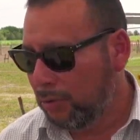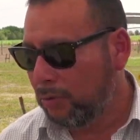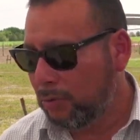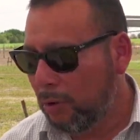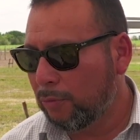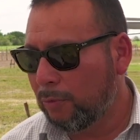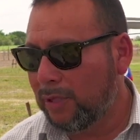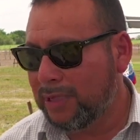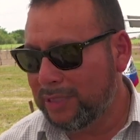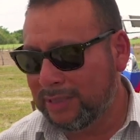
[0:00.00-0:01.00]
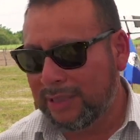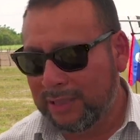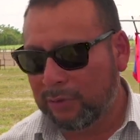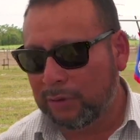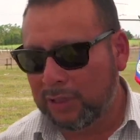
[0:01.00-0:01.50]
to come to Belize,
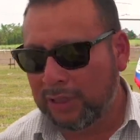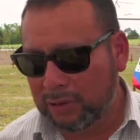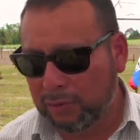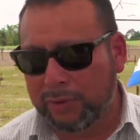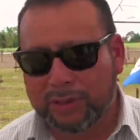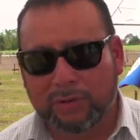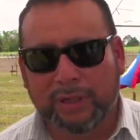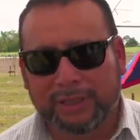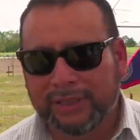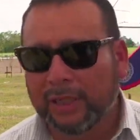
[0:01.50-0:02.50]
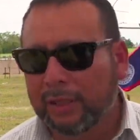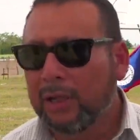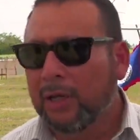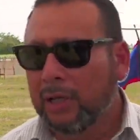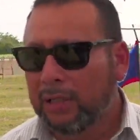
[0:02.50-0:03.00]
as was last 2 weeks. So I think
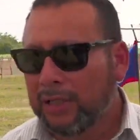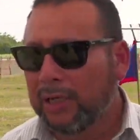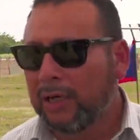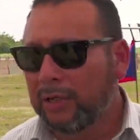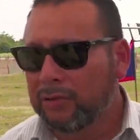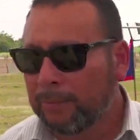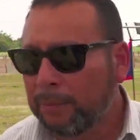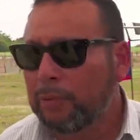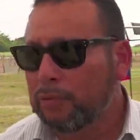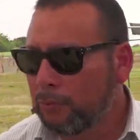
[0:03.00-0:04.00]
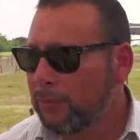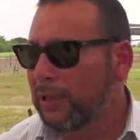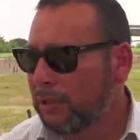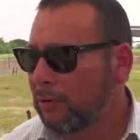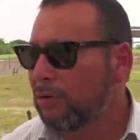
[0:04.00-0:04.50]
that they are supposed to
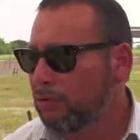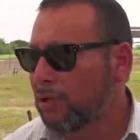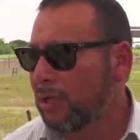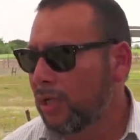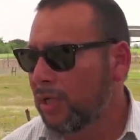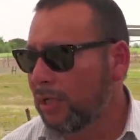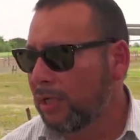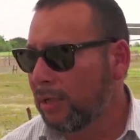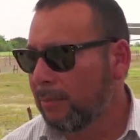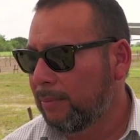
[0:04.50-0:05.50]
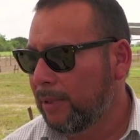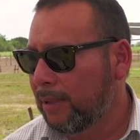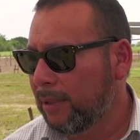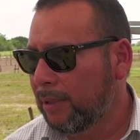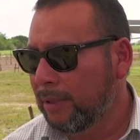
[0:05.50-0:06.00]
be in the country
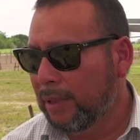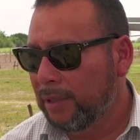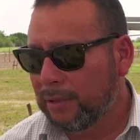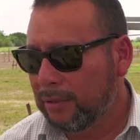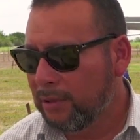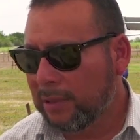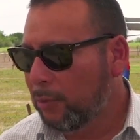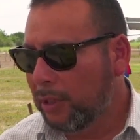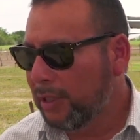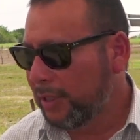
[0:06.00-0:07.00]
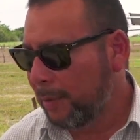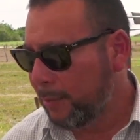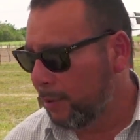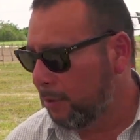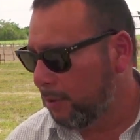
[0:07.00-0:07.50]
in just about any
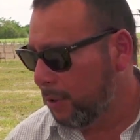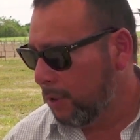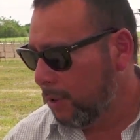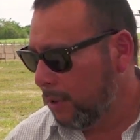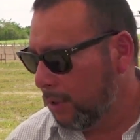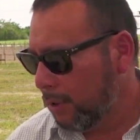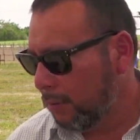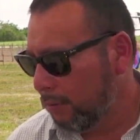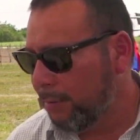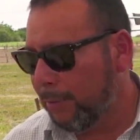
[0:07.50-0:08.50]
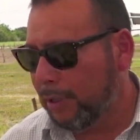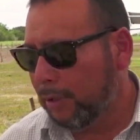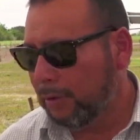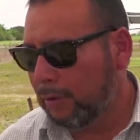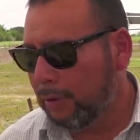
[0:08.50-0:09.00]
time now. Remember
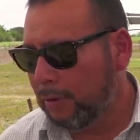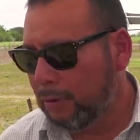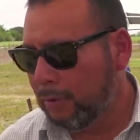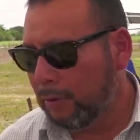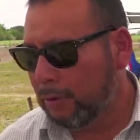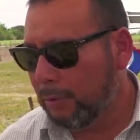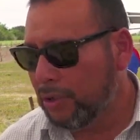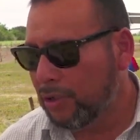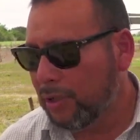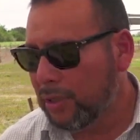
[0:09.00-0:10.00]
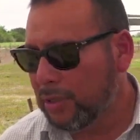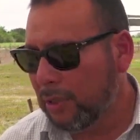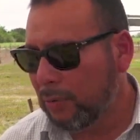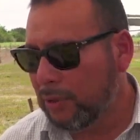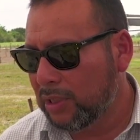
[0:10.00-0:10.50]
that the commissioners
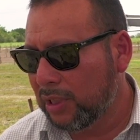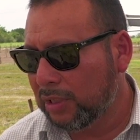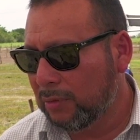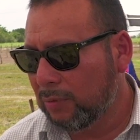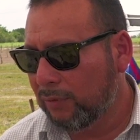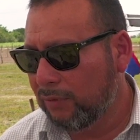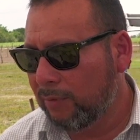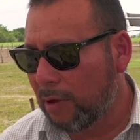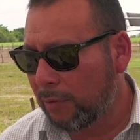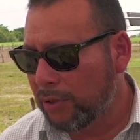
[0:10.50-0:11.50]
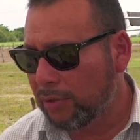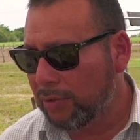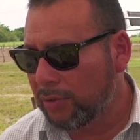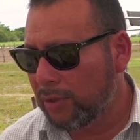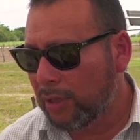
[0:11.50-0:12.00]
that we selected were from
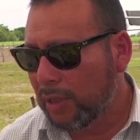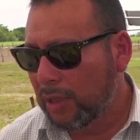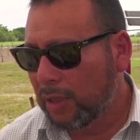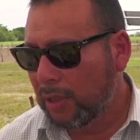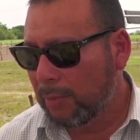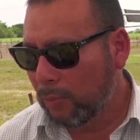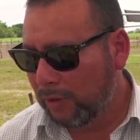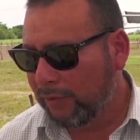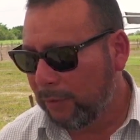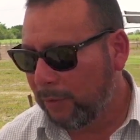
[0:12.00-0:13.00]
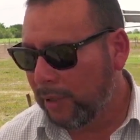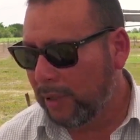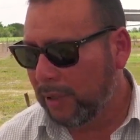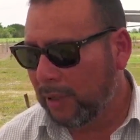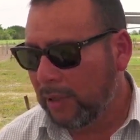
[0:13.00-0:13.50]
Mauritius, one from
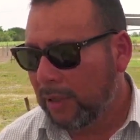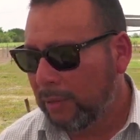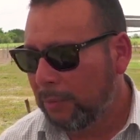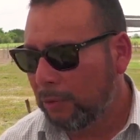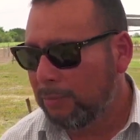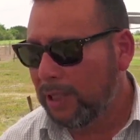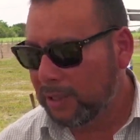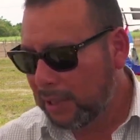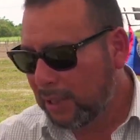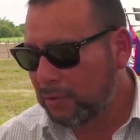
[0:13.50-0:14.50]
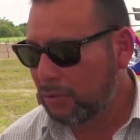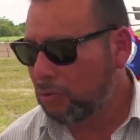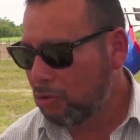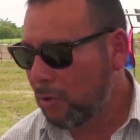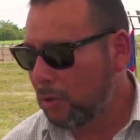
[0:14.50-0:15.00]
here, but BSI also
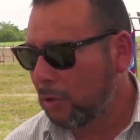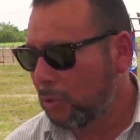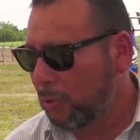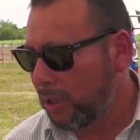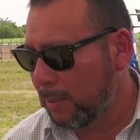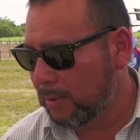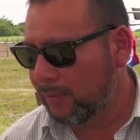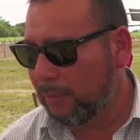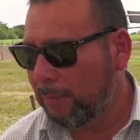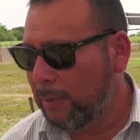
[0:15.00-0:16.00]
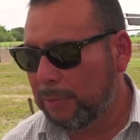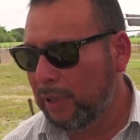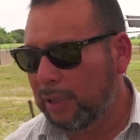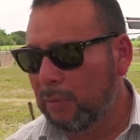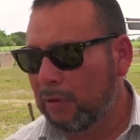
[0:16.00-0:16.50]
contributed two names from
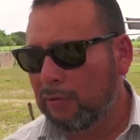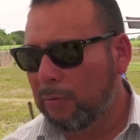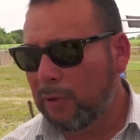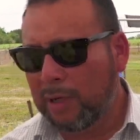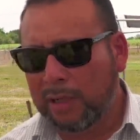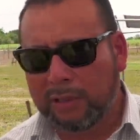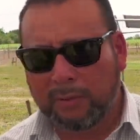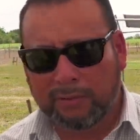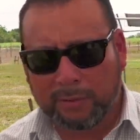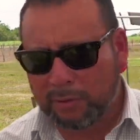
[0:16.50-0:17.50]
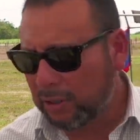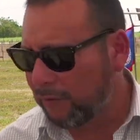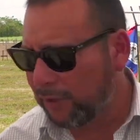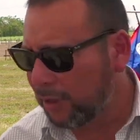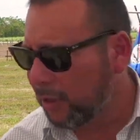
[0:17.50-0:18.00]
people. I think one from South
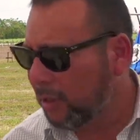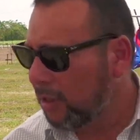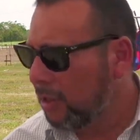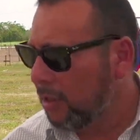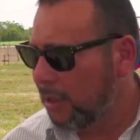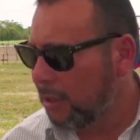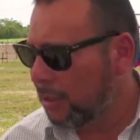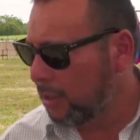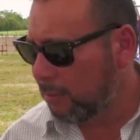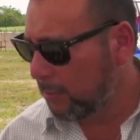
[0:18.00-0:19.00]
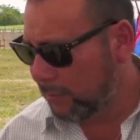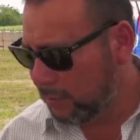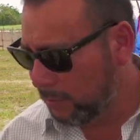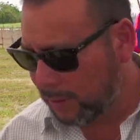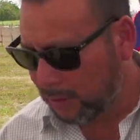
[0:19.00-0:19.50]
Africa, and the other one
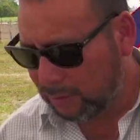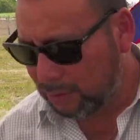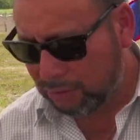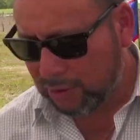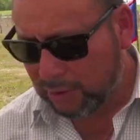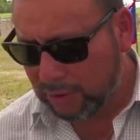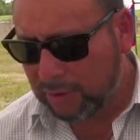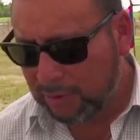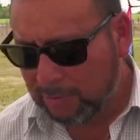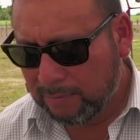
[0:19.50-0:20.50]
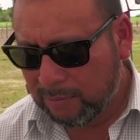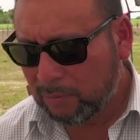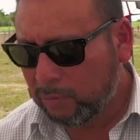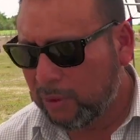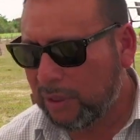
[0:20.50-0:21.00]
was from another country.
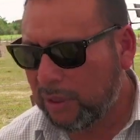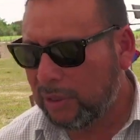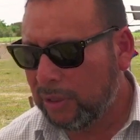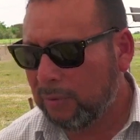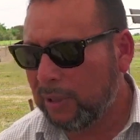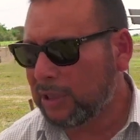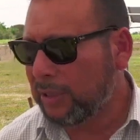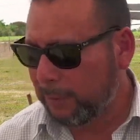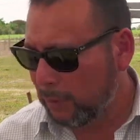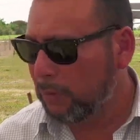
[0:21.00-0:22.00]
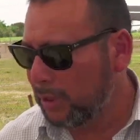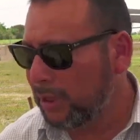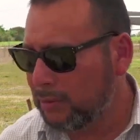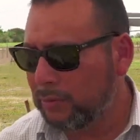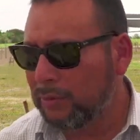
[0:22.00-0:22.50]
But we accepted those
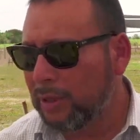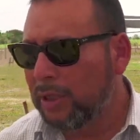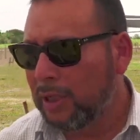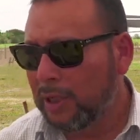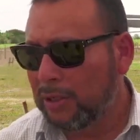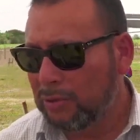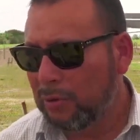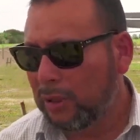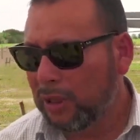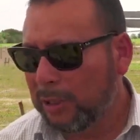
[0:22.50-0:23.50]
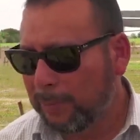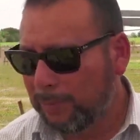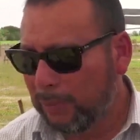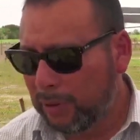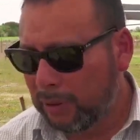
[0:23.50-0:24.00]
also, and so I think there
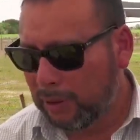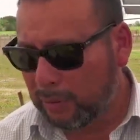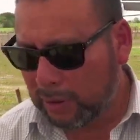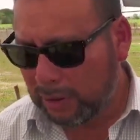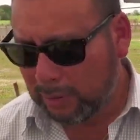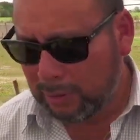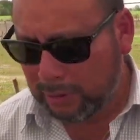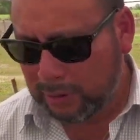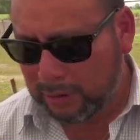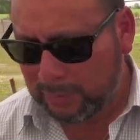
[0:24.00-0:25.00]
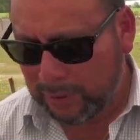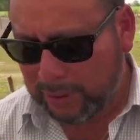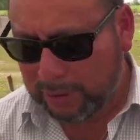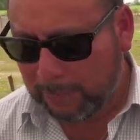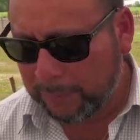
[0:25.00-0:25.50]
was a little
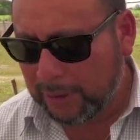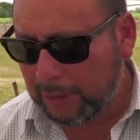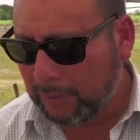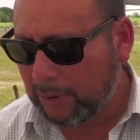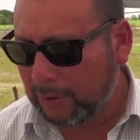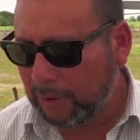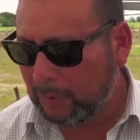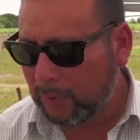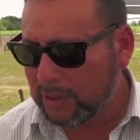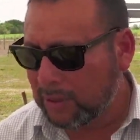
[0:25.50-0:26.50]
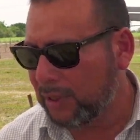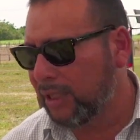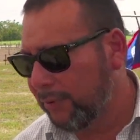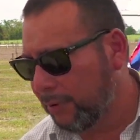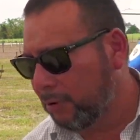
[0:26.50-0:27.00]
hiccup there with the ones that
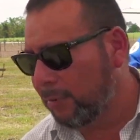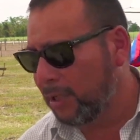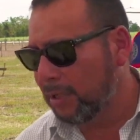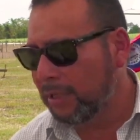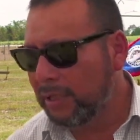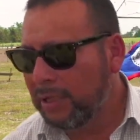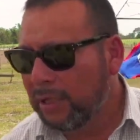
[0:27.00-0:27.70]
they recommended.